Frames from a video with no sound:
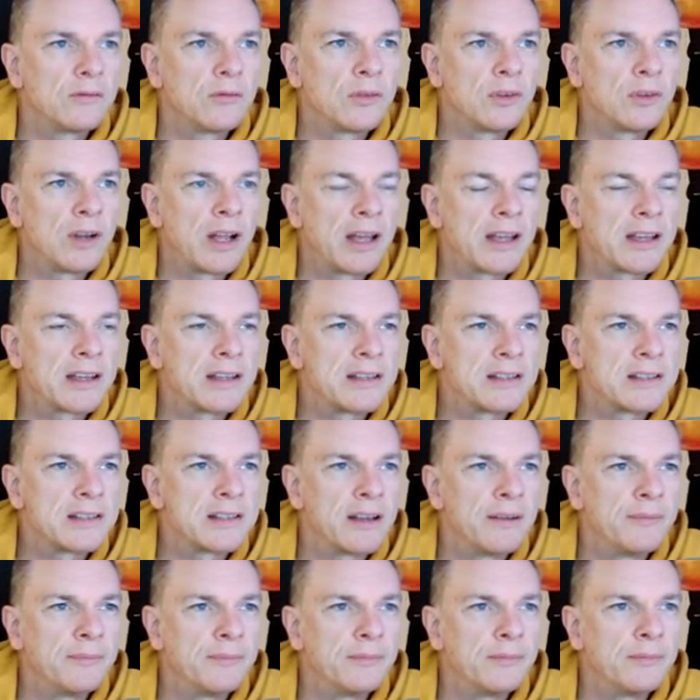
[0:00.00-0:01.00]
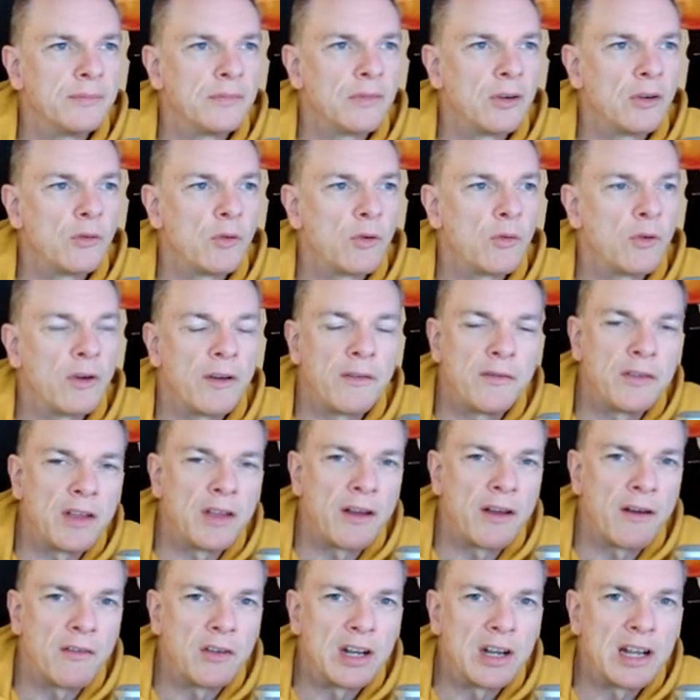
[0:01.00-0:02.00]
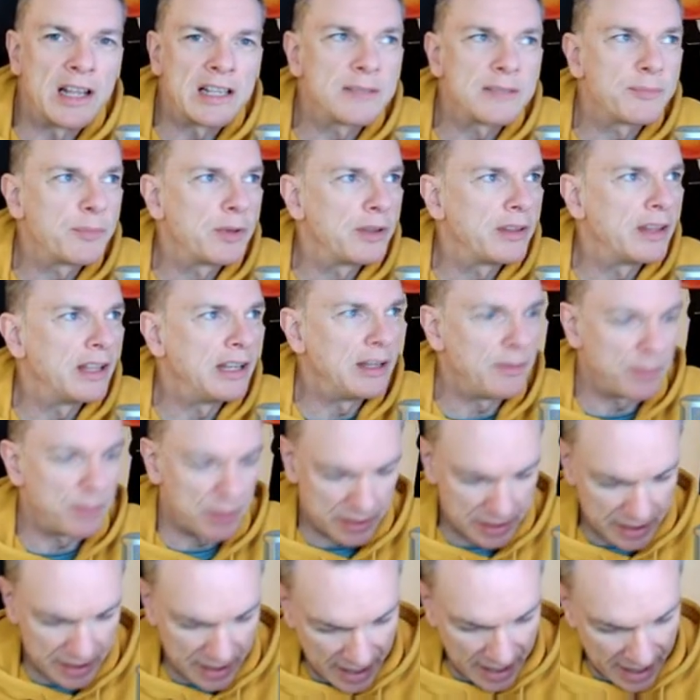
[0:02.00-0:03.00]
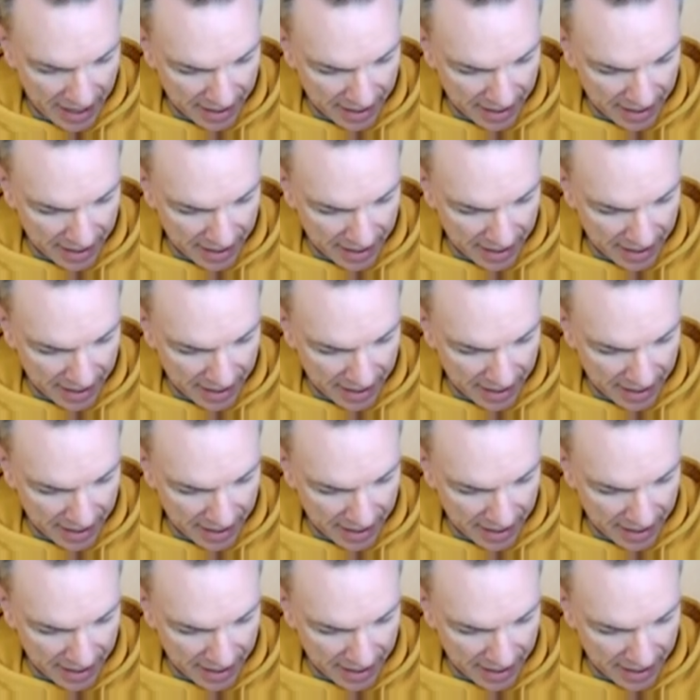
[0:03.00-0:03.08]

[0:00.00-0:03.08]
like it's um, if you have a lisp, then you would say